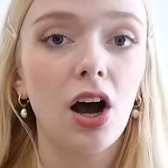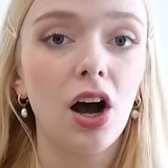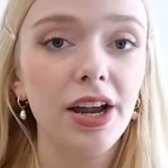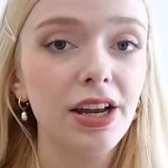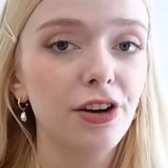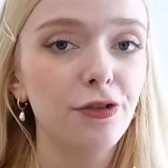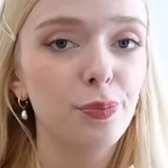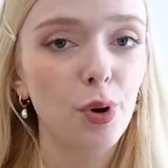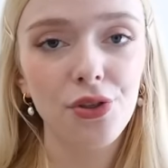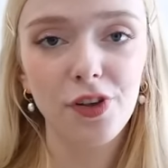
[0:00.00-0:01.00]
I
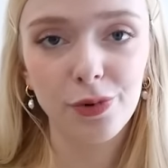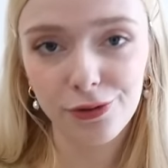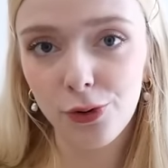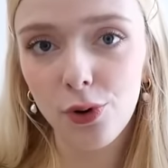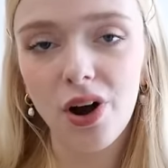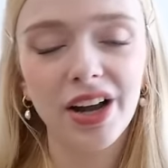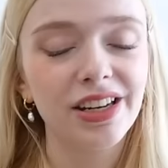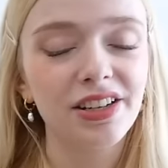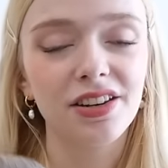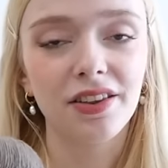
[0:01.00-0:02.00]
have bought this before, I
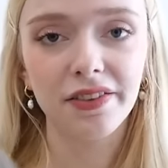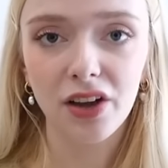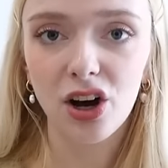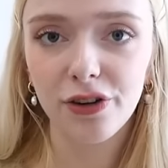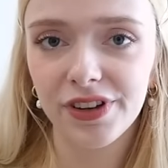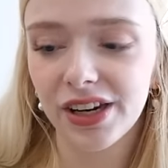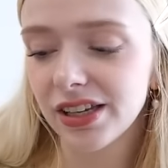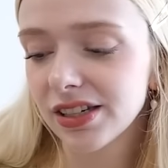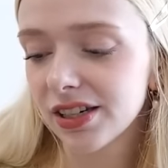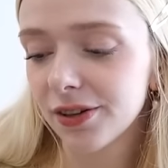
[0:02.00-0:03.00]
knitted a scarf in
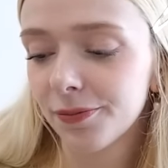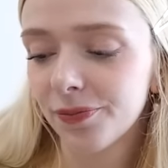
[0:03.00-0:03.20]
it,